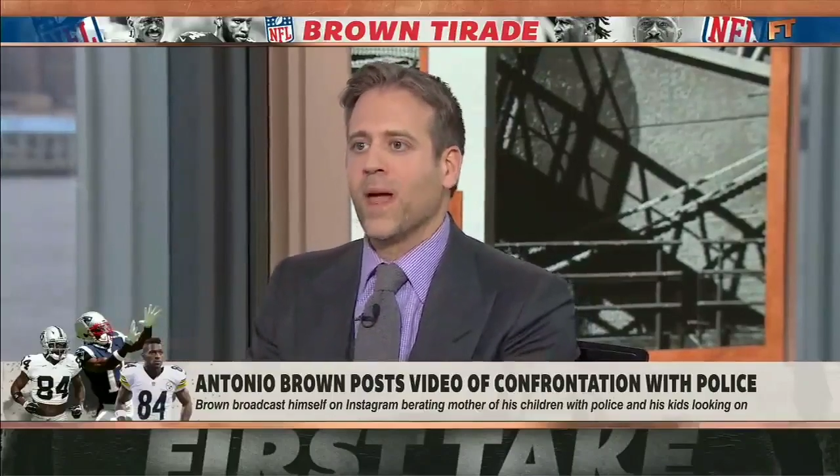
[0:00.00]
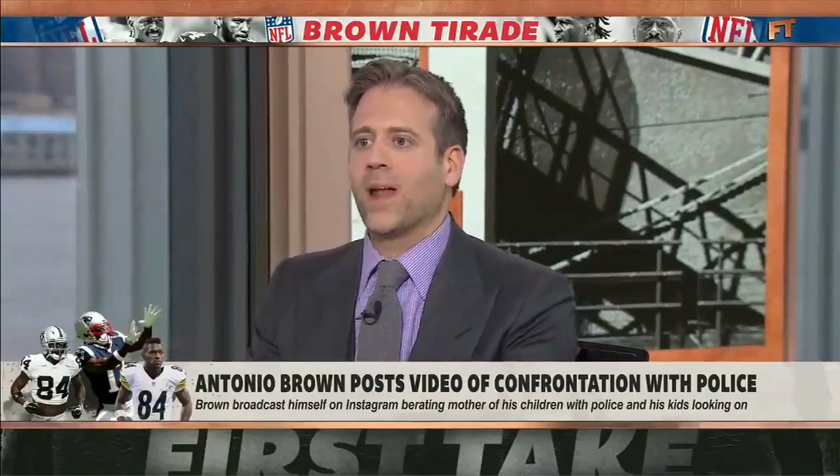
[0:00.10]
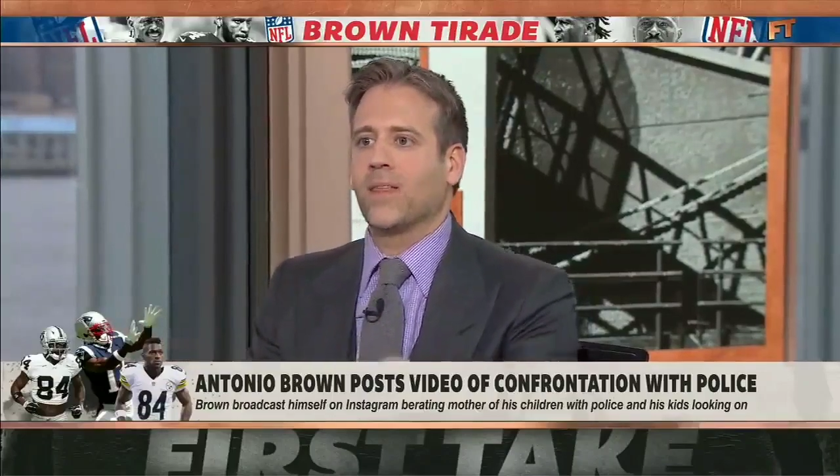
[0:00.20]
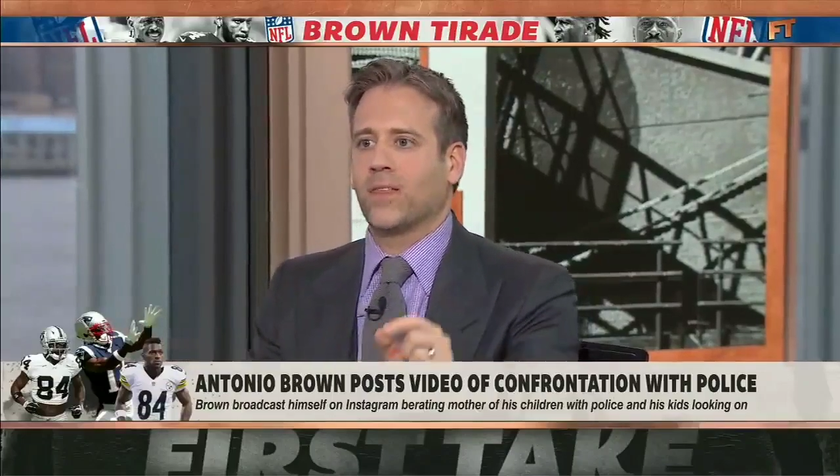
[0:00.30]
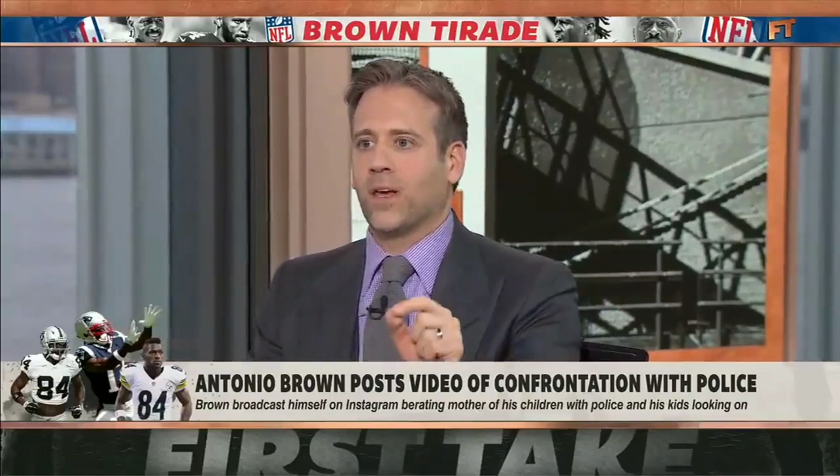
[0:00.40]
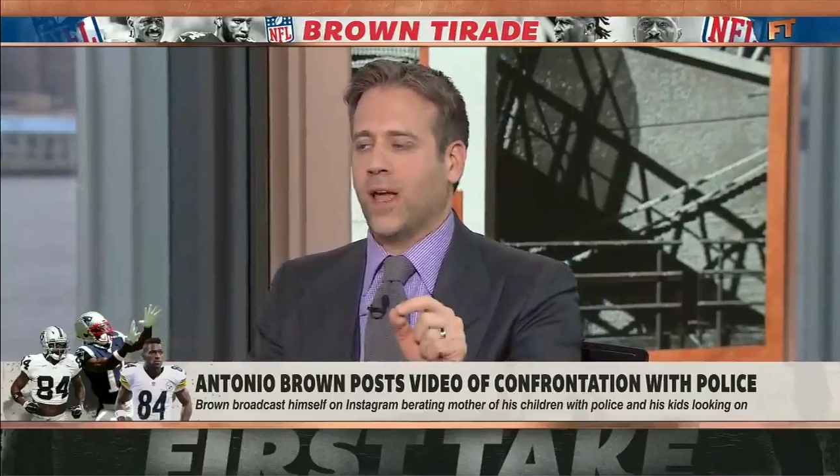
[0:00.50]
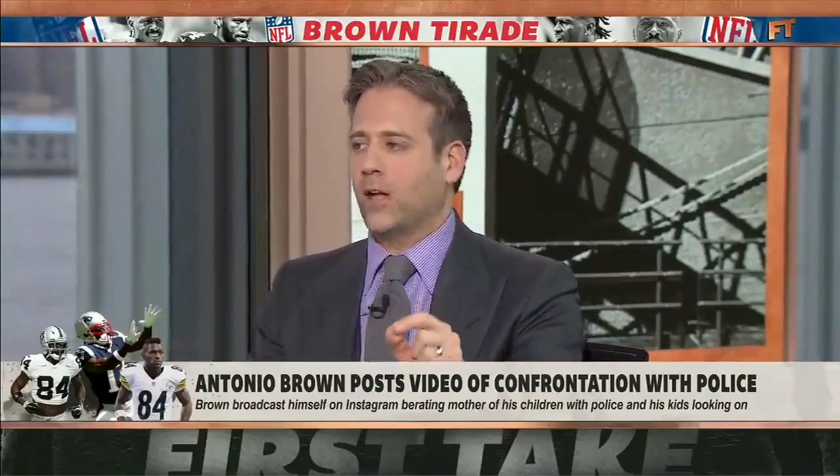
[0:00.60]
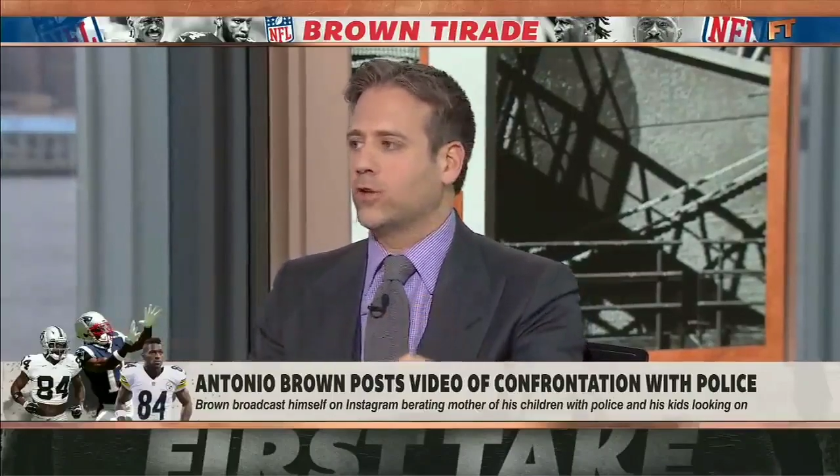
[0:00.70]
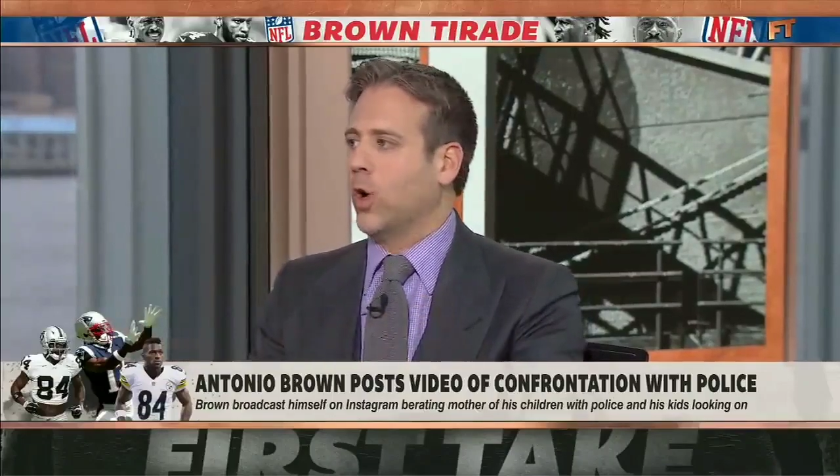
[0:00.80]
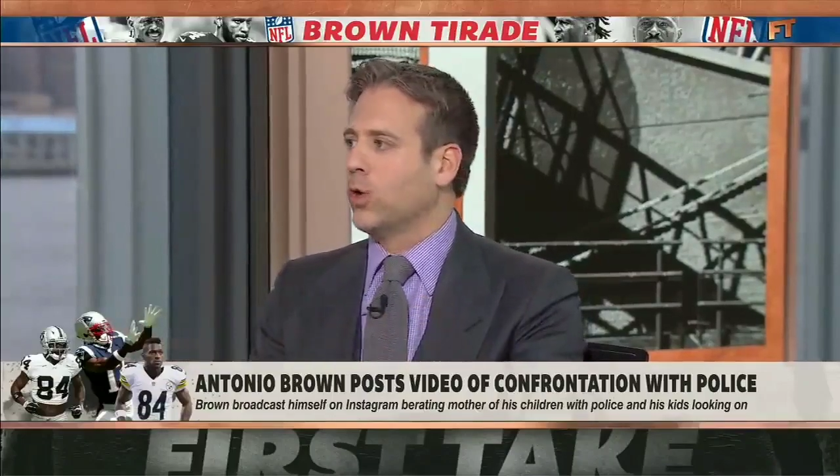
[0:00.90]
And I think
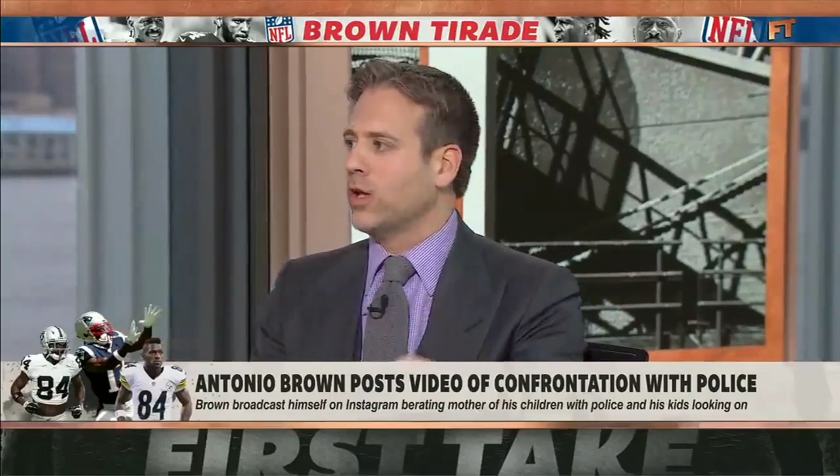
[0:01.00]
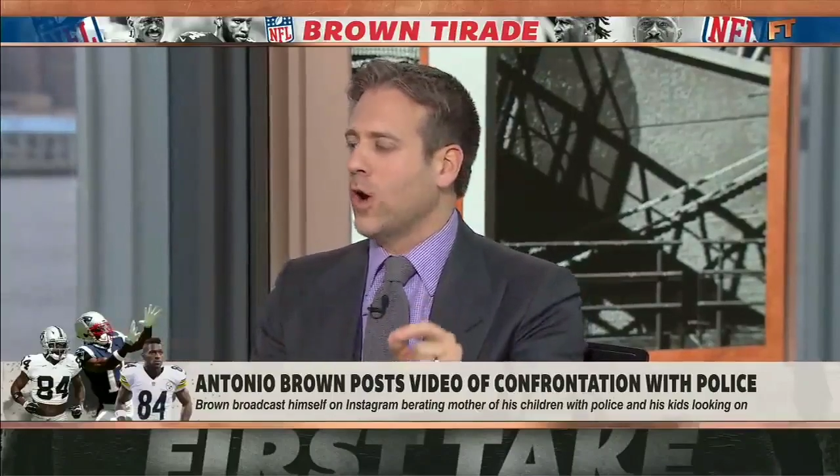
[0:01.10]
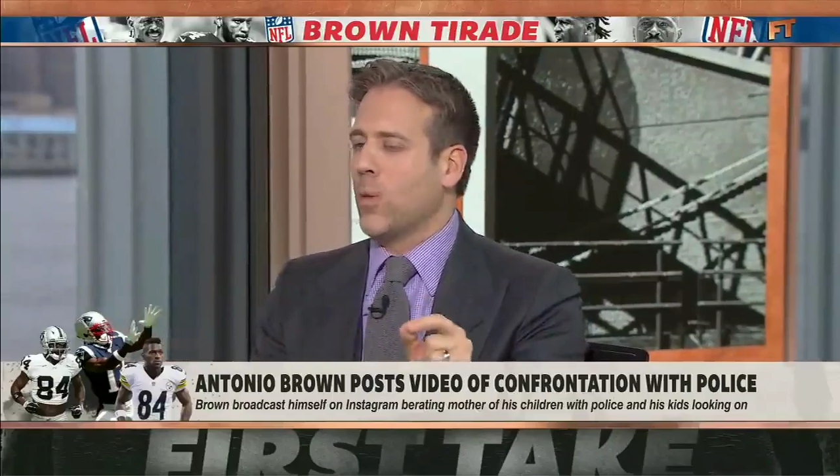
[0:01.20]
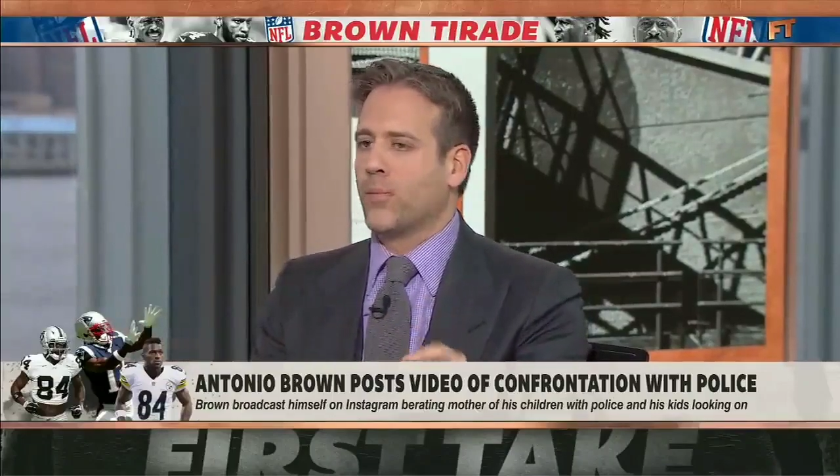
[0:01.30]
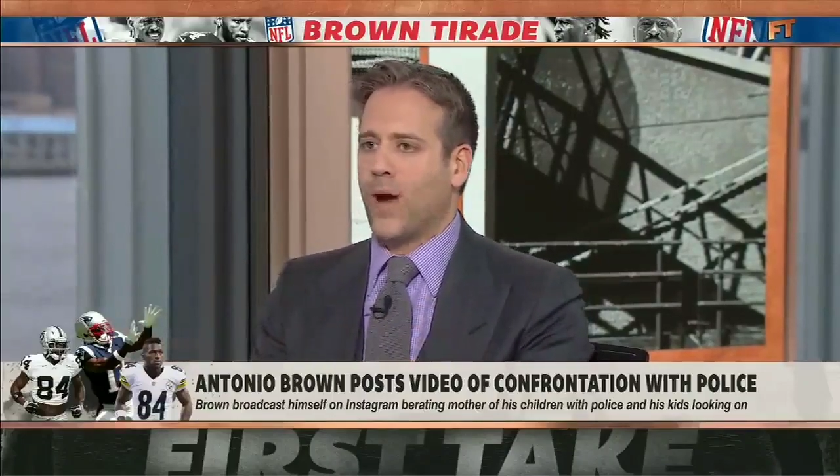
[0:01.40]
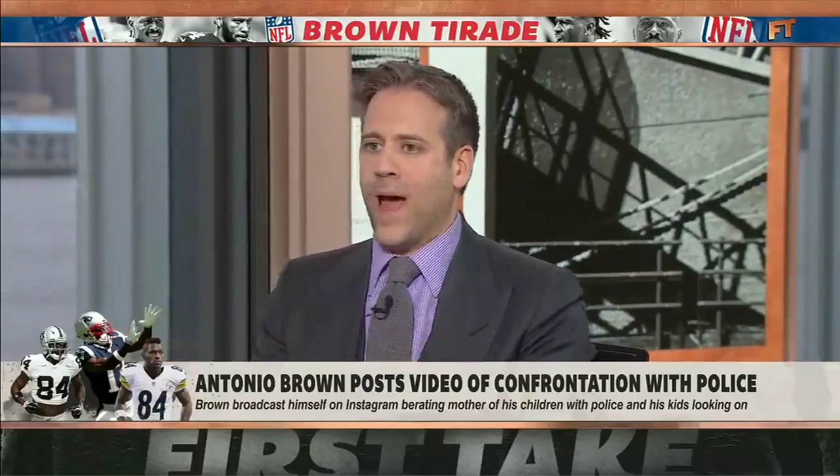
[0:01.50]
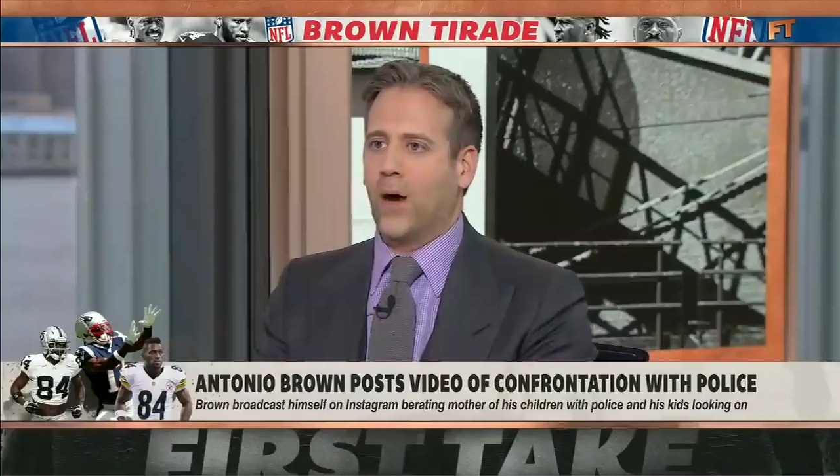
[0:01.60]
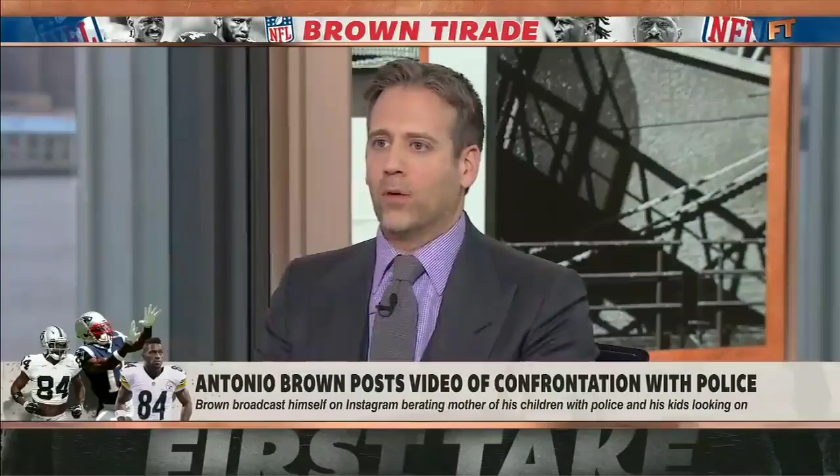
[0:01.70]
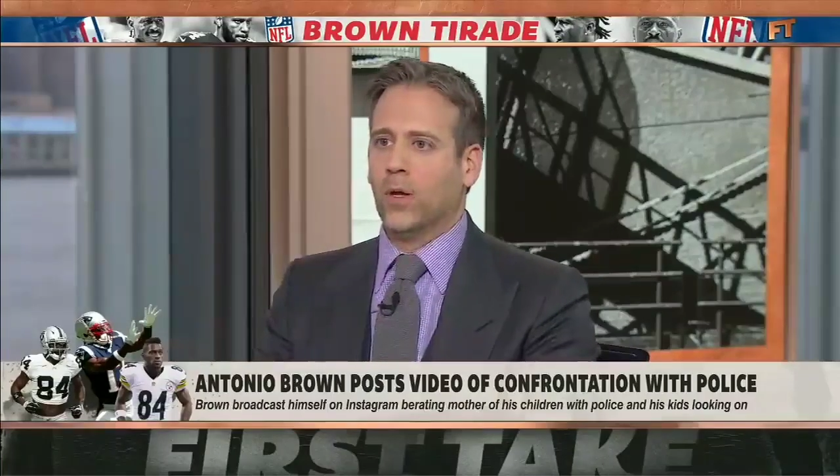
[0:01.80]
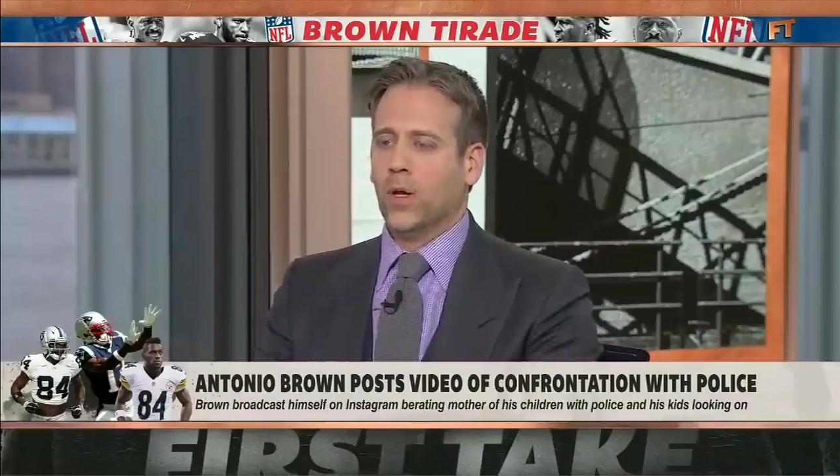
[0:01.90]
Antonio
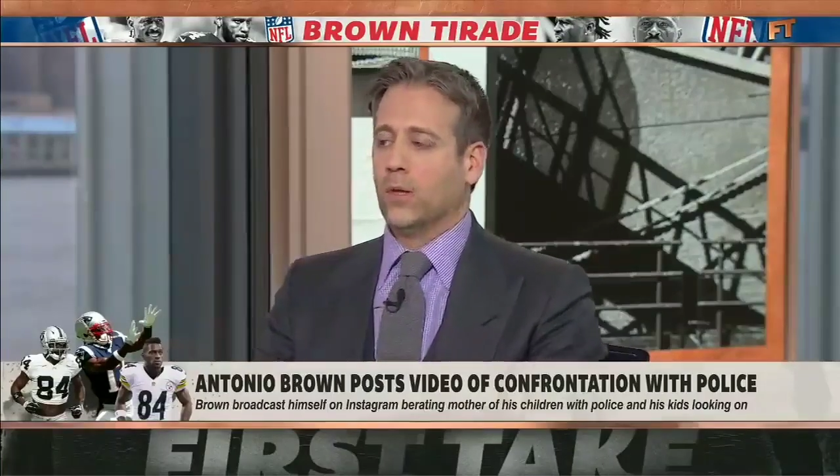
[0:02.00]
Brown,